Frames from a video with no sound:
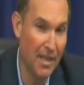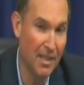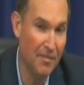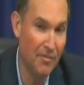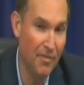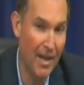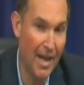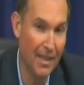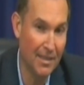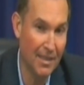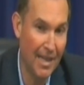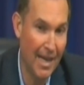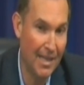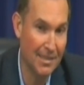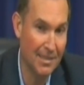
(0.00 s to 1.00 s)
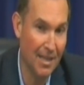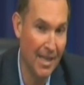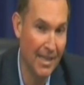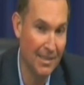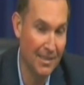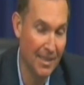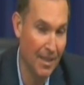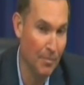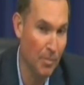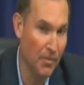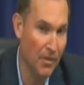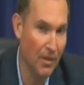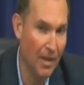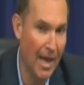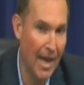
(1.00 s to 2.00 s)
In fact, it had a slight dip on
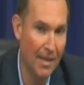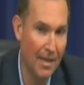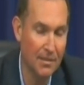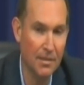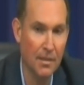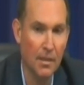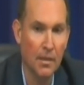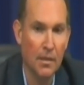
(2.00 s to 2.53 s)
the last